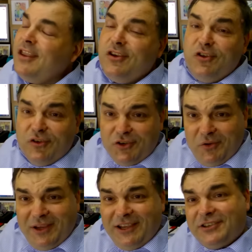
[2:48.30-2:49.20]
You're
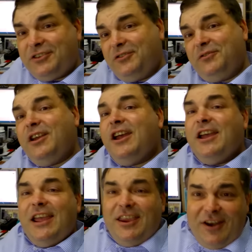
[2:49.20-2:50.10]
doing it to,
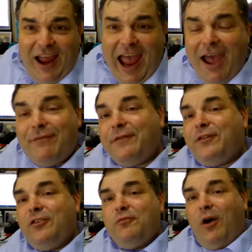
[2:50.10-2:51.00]
you know, have a
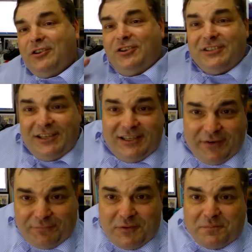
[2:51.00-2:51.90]
few watches in
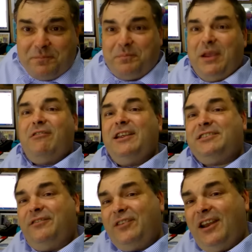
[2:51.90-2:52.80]
different
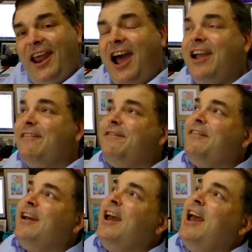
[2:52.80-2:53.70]
periods of your life.
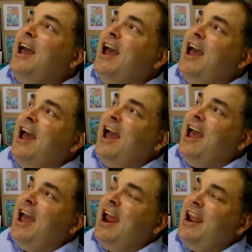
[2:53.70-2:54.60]

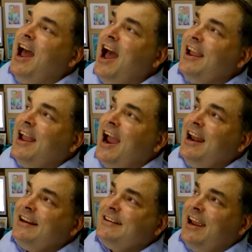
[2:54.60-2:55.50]
And I
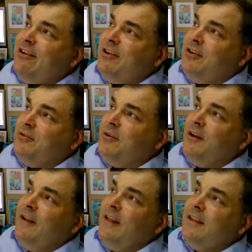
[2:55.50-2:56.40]
gotta tell you,
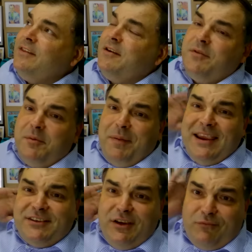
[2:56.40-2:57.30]
the
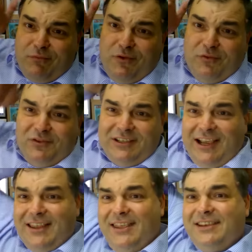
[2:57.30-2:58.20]
basic rules
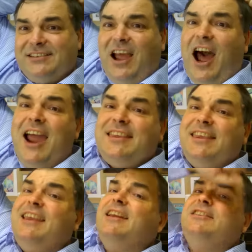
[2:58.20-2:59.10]
are this. I
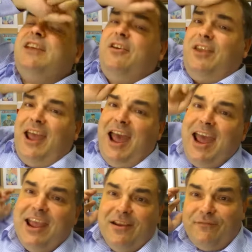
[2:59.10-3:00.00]
think it's
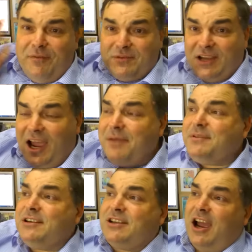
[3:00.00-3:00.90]
okay from time
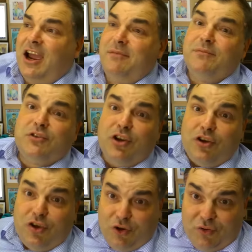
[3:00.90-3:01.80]
to time to
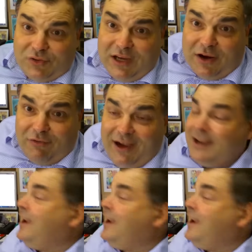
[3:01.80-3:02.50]
use a credit